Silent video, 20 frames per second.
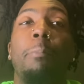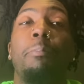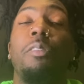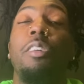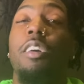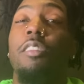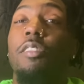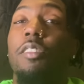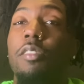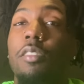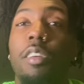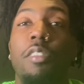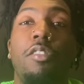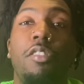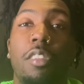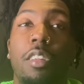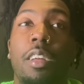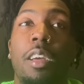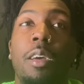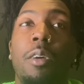because
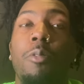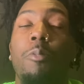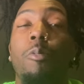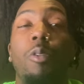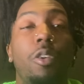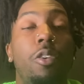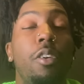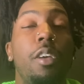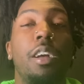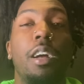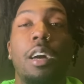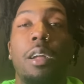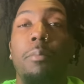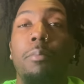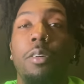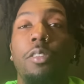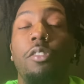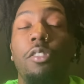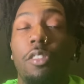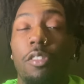essentially, when you ain't got a
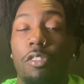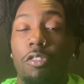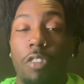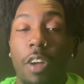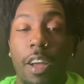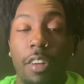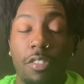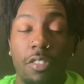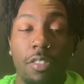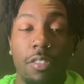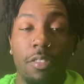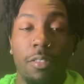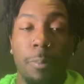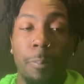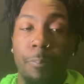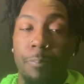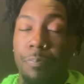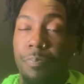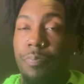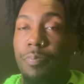bunch of distractions,
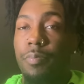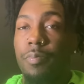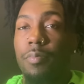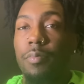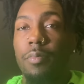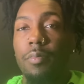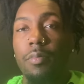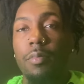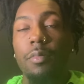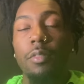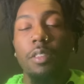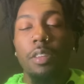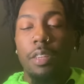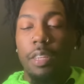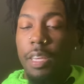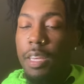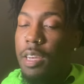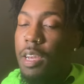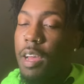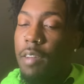
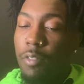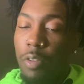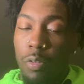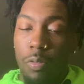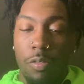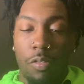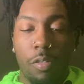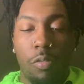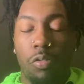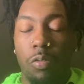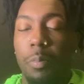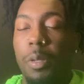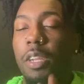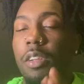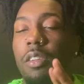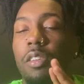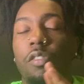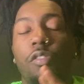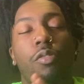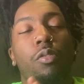he ain't have no social
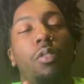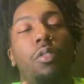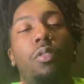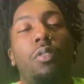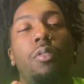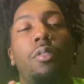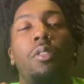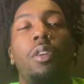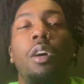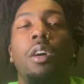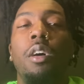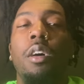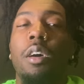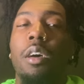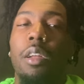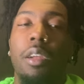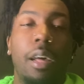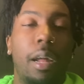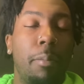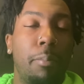media to scroll,
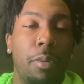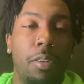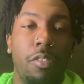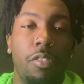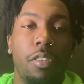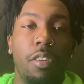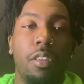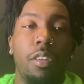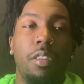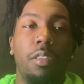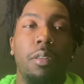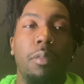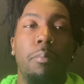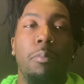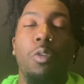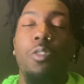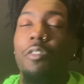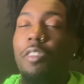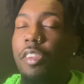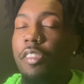not a bunch of
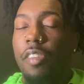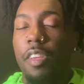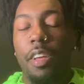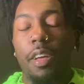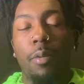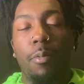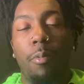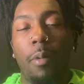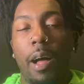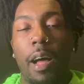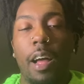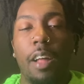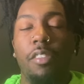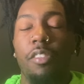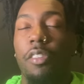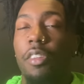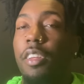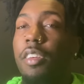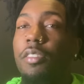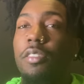movies he could
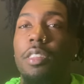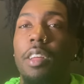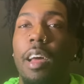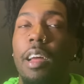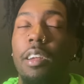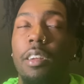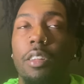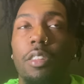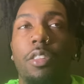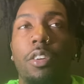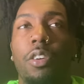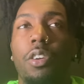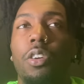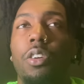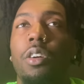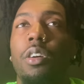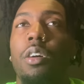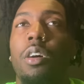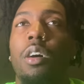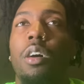watch, this, that, and the
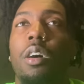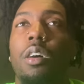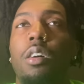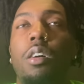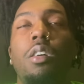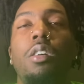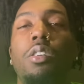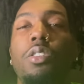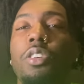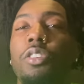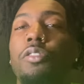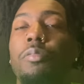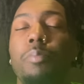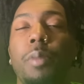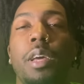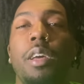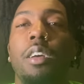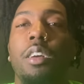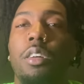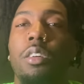third all this
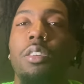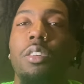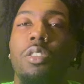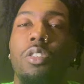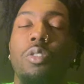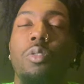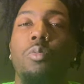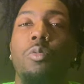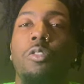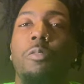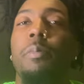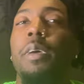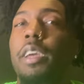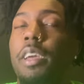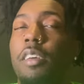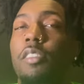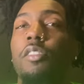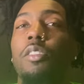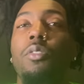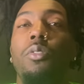man could do was
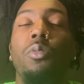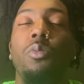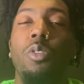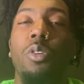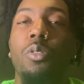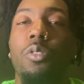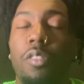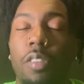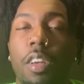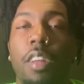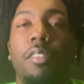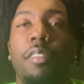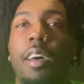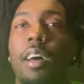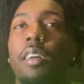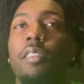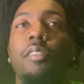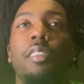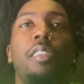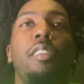make his own little
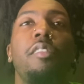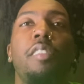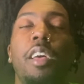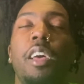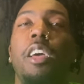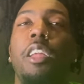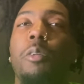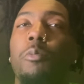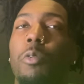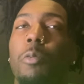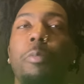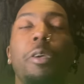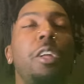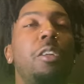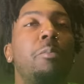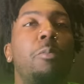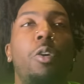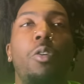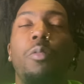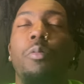TikToks in his head and repeat
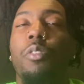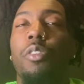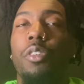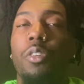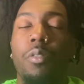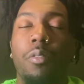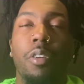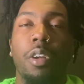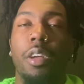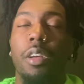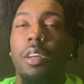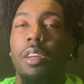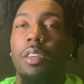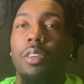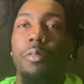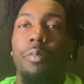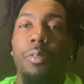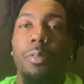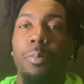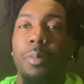them over and over again.
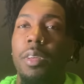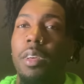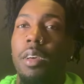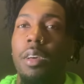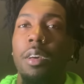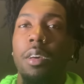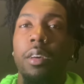You feel me?